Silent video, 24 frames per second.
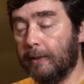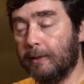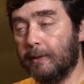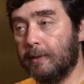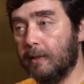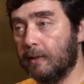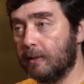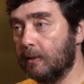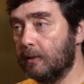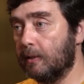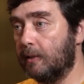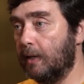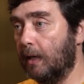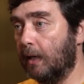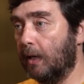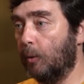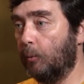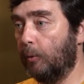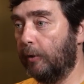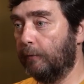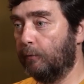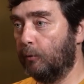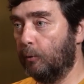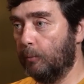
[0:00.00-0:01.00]
that doesn't take
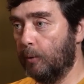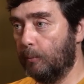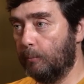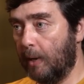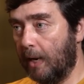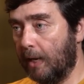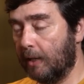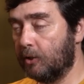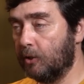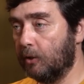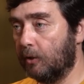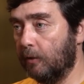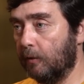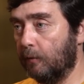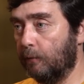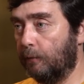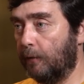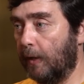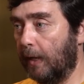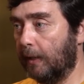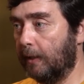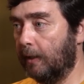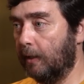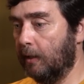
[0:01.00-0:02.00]
away from the magic of the
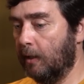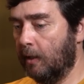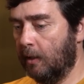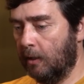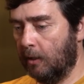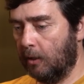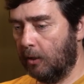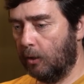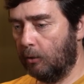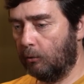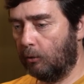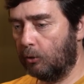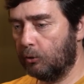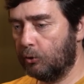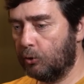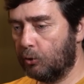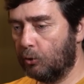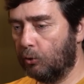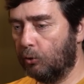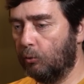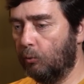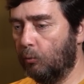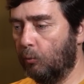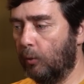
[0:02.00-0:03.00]
fact that there are
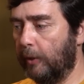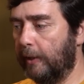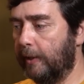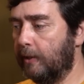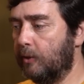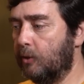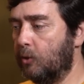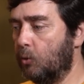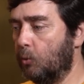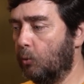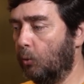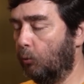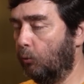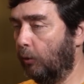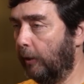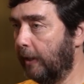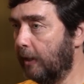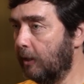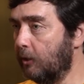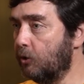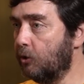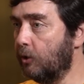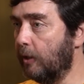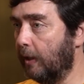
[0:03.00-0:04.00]
certain ways to
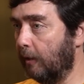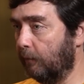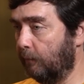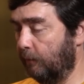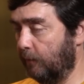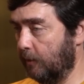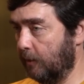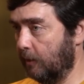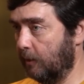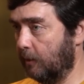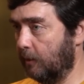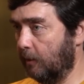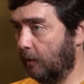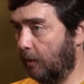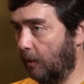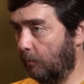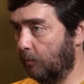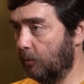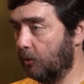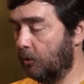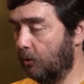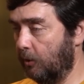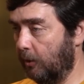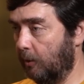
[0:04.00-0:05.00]
arrange that physics and
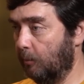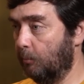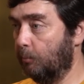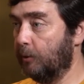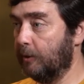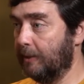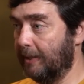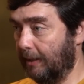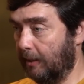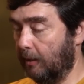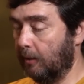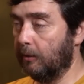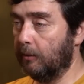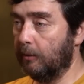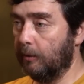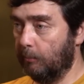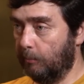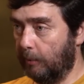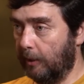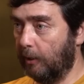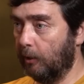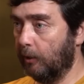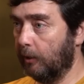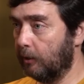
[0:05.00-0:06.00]
chemistry, and in particular, the
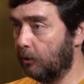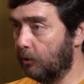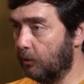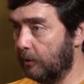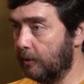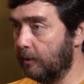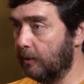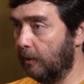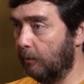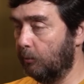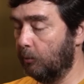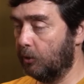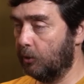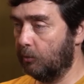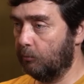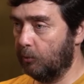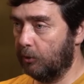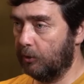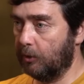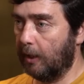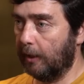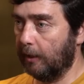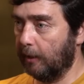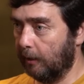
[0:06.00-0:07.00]
bioelectricity,
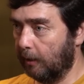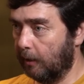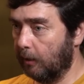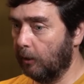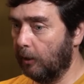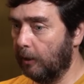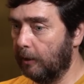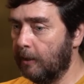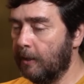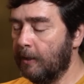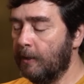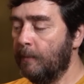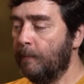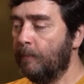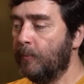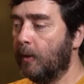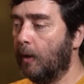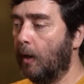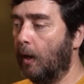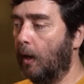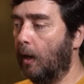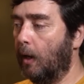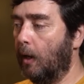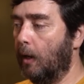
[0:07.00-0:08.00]
which I like a
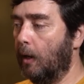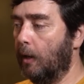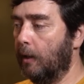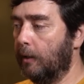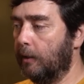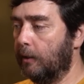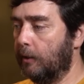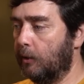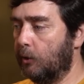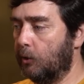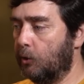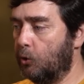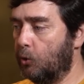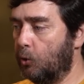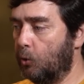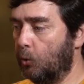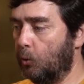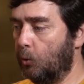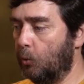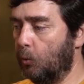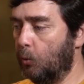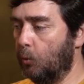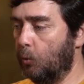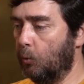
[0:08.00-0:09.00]
lot,
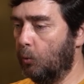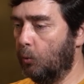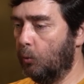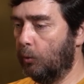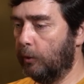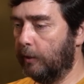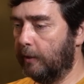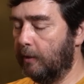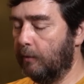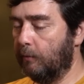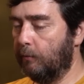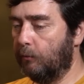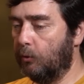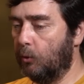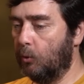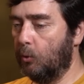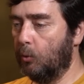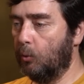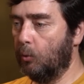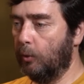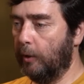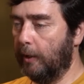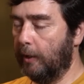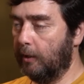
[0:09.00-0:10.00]
to give
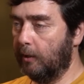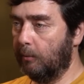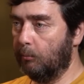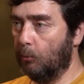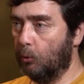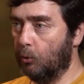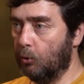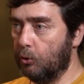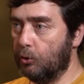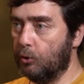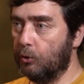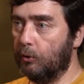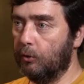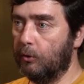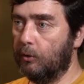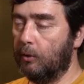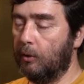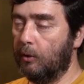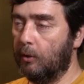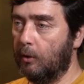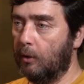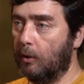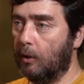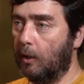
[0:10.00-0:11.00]
you an
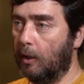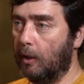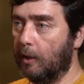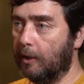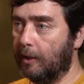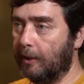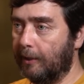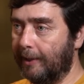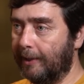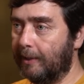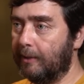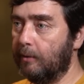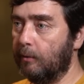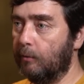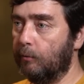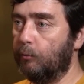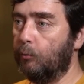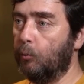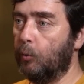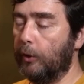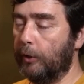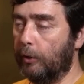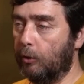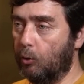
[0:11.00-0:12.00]
emergent
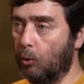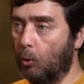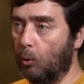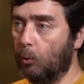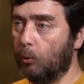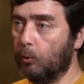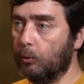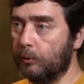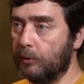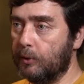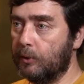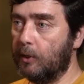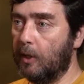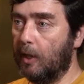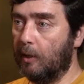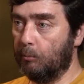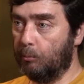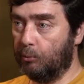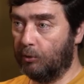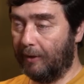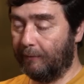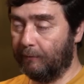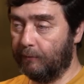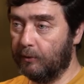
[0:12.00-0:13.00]
collective with goals
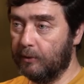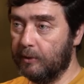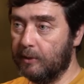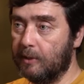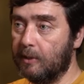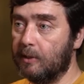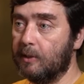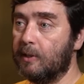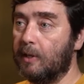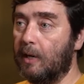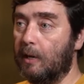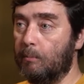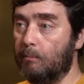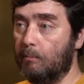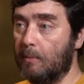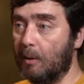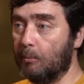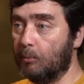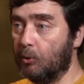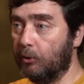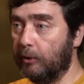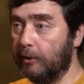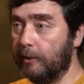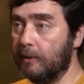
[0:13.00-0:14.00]
and preferences and
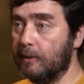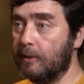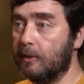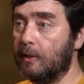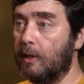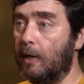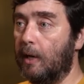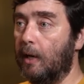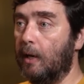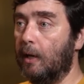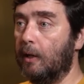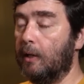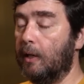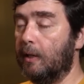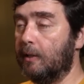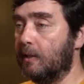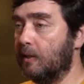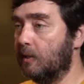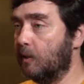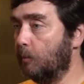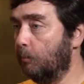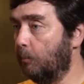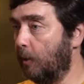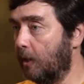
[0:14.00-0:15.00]
memories and
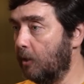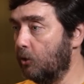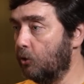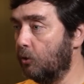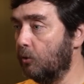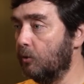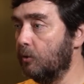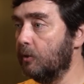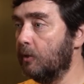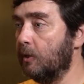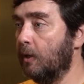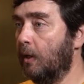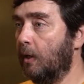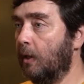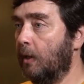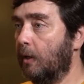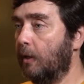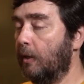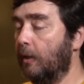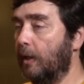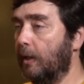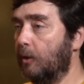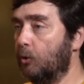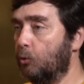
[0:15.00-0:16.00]
anticipations
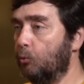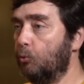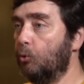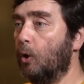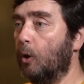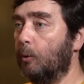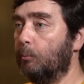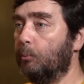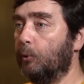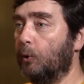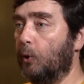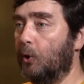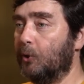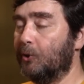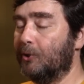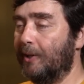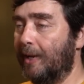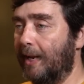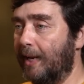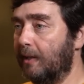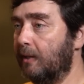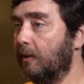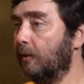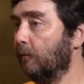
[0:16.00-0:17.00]
that do not belong to
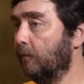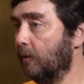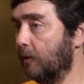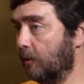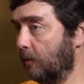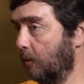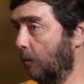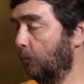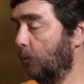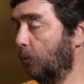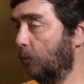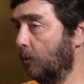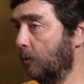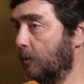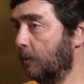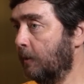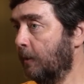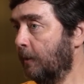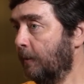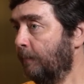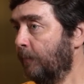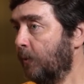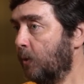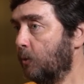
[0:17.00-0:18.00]
any of the subunits.
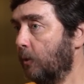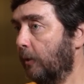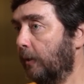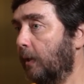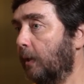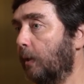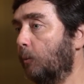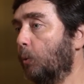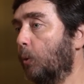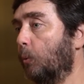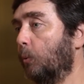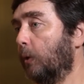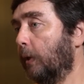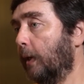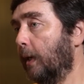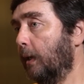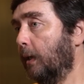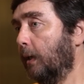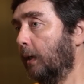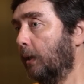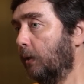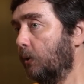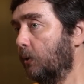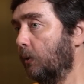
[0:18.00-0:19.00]
So I think what we're
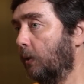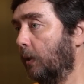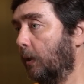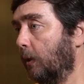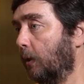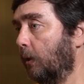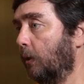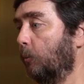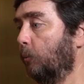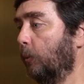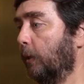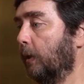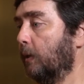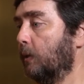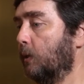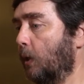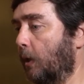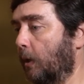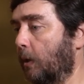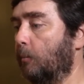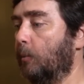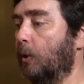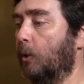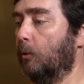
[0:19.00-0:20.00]
getting into here, and we can
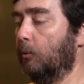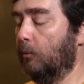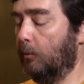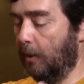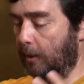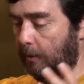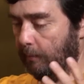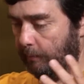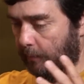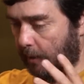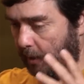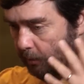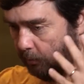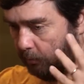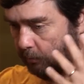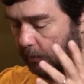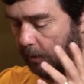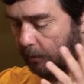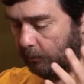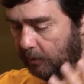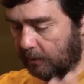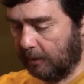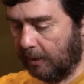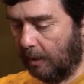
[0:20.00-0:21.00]
talk about
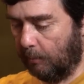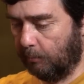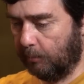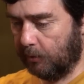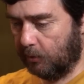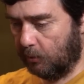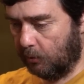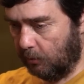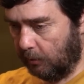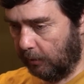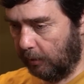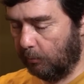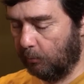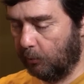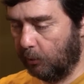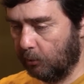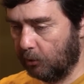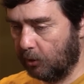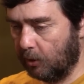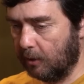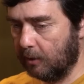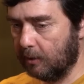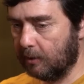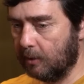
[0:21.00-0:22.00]
how this happens during
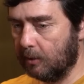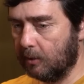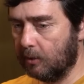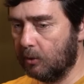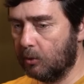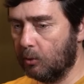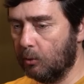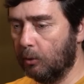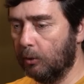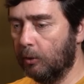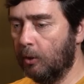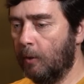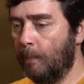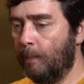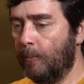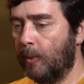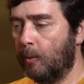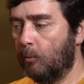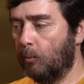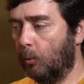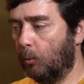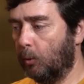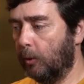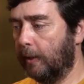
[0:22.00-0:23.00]
embryogenesis and so on,
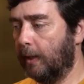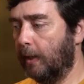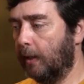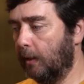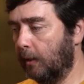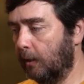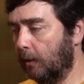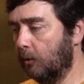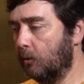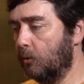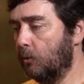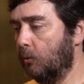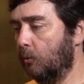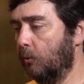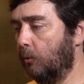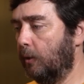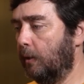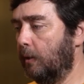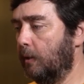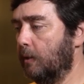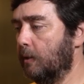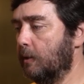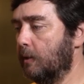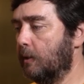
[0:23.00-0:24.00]
what we're getting into
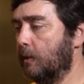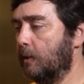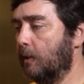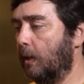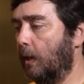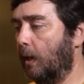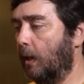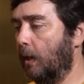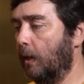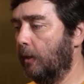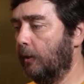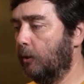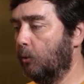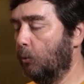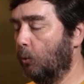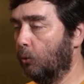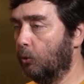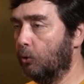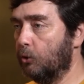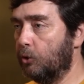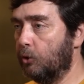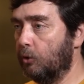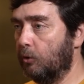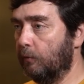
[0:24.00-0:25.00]
is the
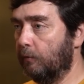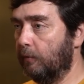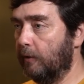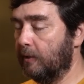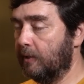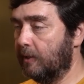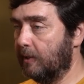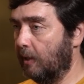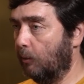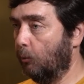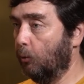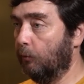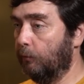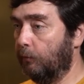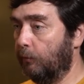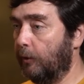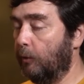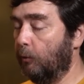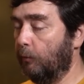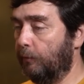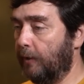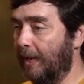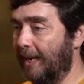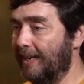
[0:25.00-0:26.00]
origin of
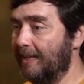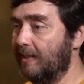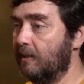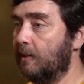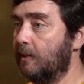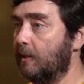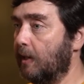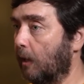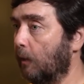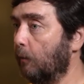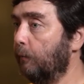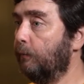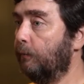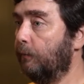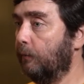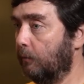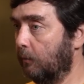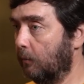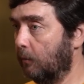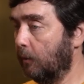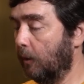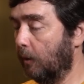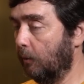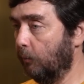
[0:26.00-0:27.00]
a self,
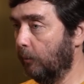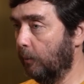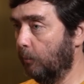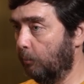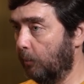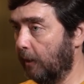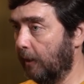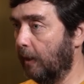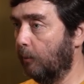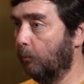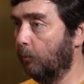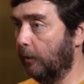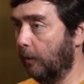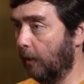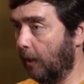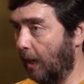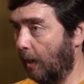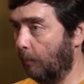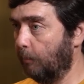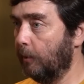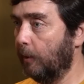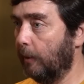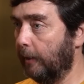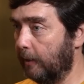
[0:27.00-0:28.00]
yeah, with a
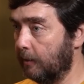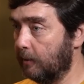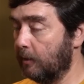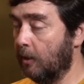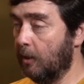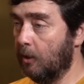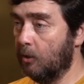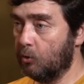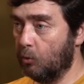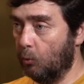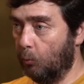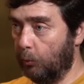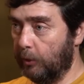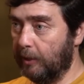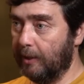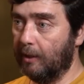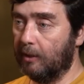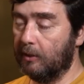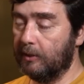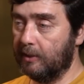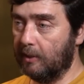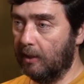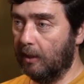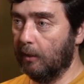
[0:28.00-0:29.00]
capital S. So we
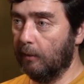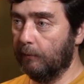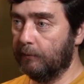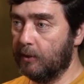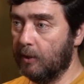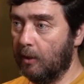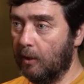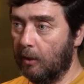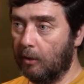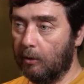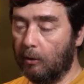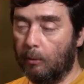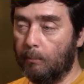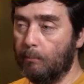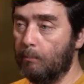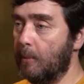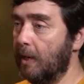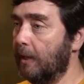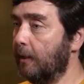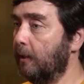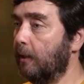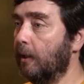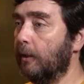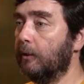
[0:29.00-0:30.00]
are selves. There are
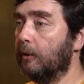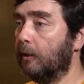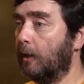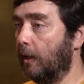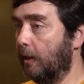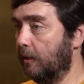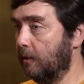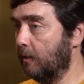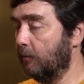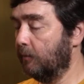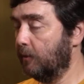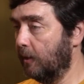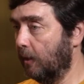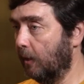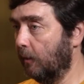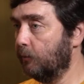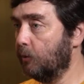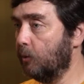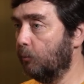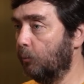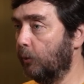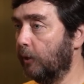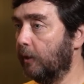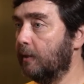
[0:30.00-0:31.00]
many other kinds of
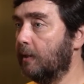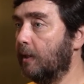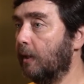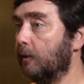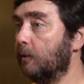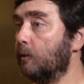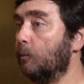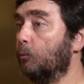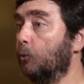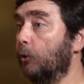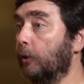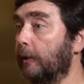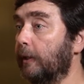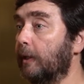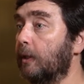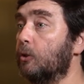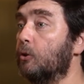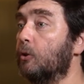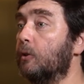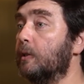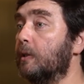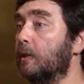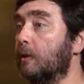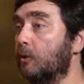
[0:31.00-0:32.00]
selves, and we can tell some really
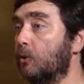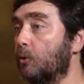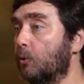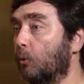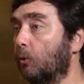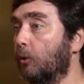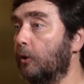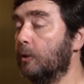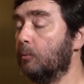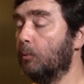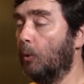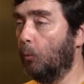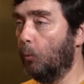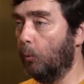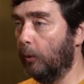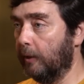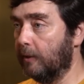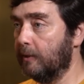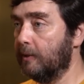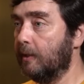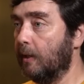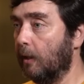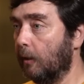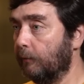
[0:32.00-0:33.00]
interesting stories about
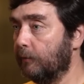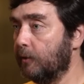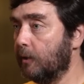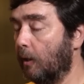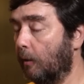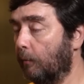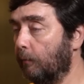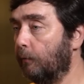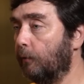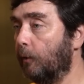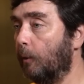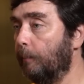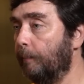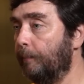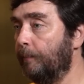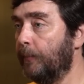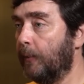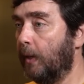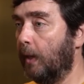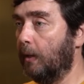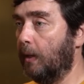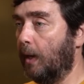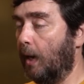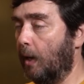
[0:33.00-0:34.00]
where selves come from
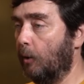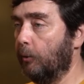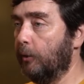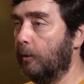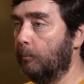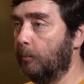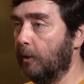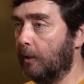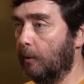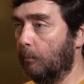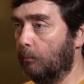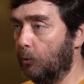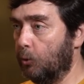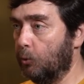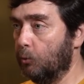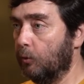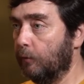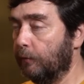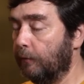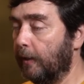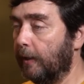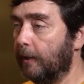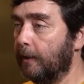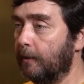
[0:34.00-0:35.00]
and how they become
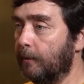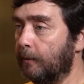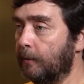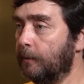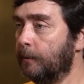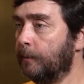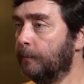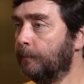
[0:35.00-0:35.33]
unified.